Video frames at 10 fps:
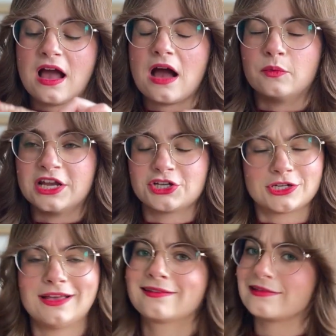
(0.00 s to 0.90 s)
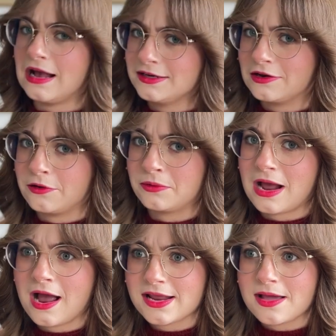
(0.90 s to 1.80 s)
which, side note,
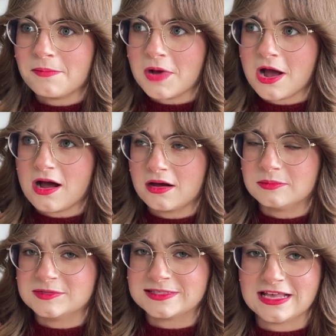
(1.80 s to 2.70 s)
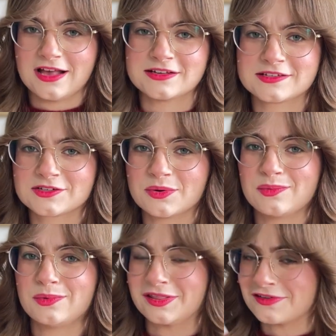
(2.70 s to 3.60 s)
I am obsessed
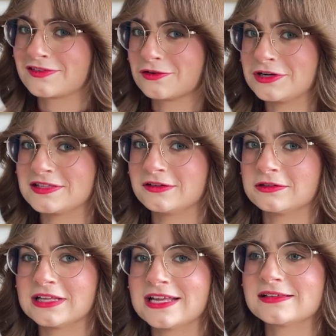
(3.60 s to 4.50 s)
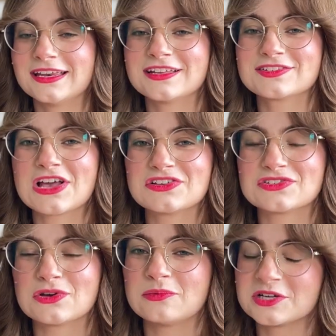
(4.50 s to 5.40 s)
with Surrey silk lace. It is
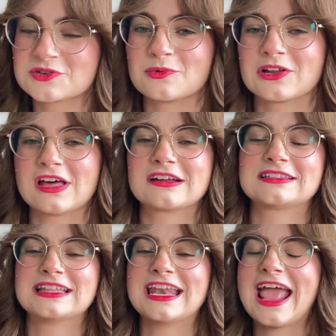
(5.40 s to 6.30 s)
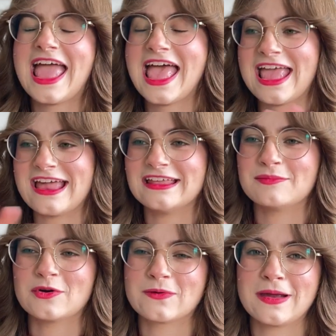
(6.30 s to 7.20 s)
so much more luxe than any
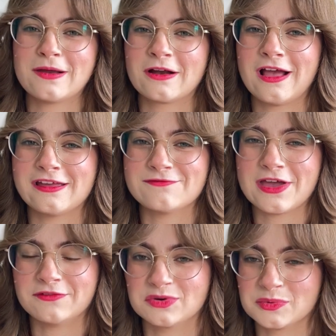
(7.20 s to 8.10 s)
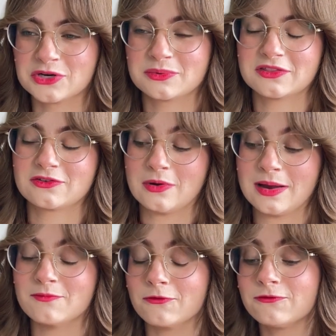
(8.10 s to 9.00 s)
mohair I have ever worked with, so
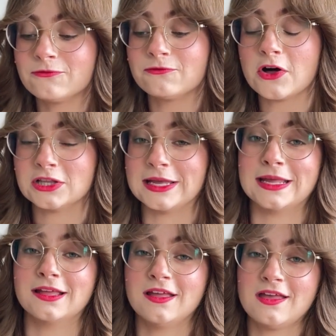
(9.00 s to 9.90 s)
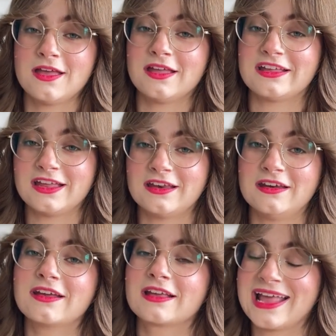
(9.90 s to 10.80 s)
I'm fully in
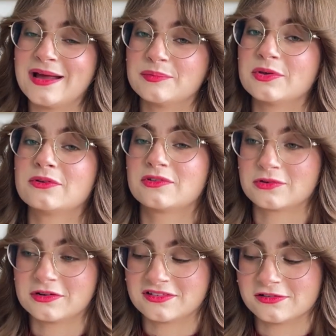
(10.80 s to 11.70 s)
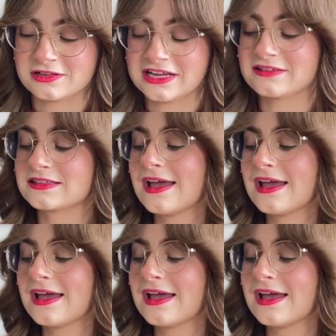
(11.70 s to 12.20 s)
camp Surrey silk lace.